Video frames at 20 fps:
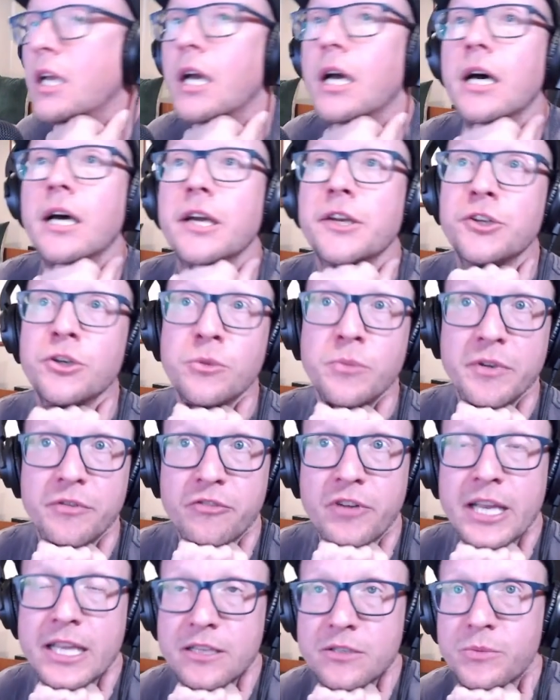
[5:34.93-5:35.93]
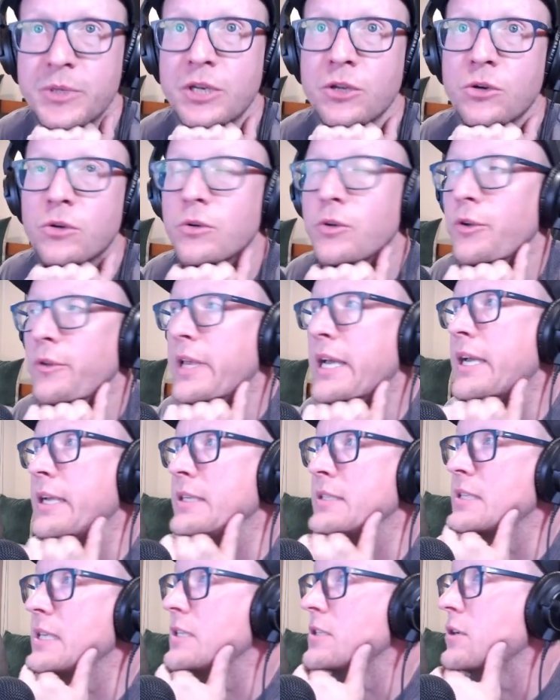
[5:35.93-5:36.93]
don't we, friends? We know who that
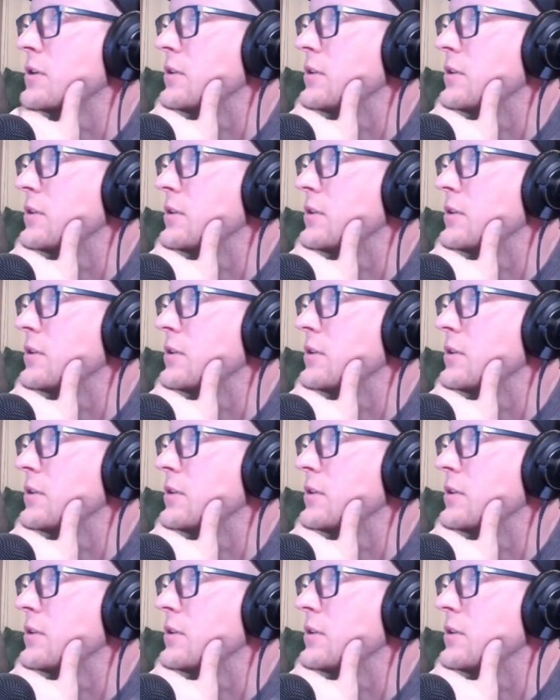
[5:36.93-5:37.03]
is. That's all